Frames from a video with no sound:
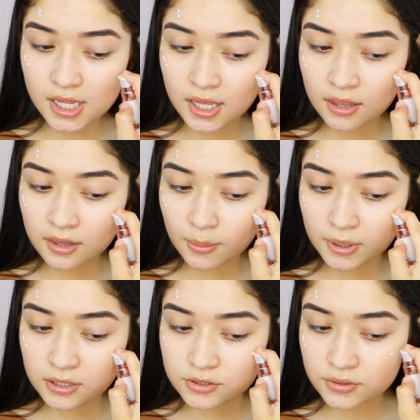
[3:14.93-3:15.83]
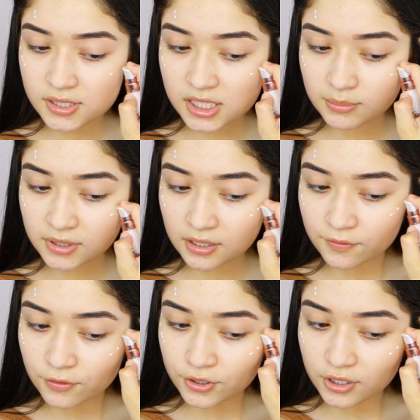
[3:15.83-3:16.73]
And I'm going to do the same
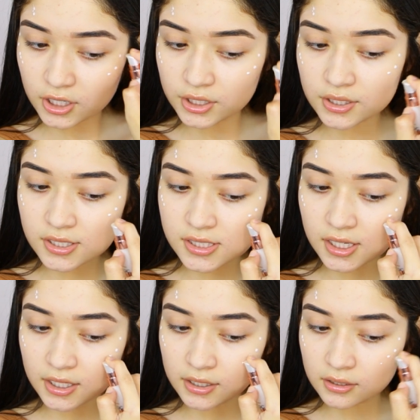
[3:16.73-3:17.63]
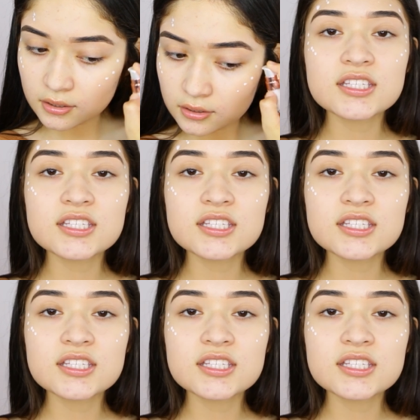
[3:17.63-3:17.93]
thing for the other side.